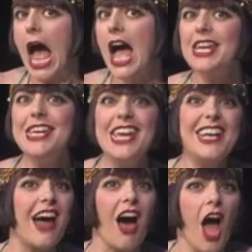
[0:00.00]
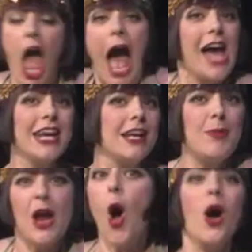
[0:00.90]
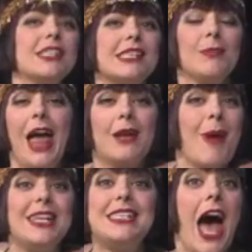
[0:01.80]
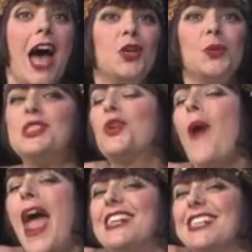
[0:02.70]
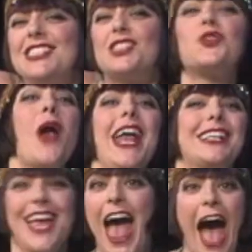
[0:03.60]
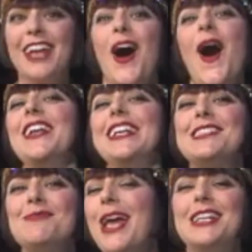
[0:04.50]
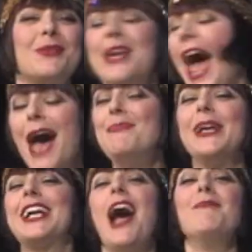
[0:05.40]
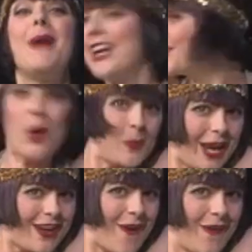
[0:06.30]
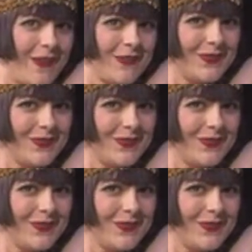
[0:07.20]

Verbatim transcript: Anita. Anita be awesome like my dad who is great and straight and on his way to an epic comeback torpedo.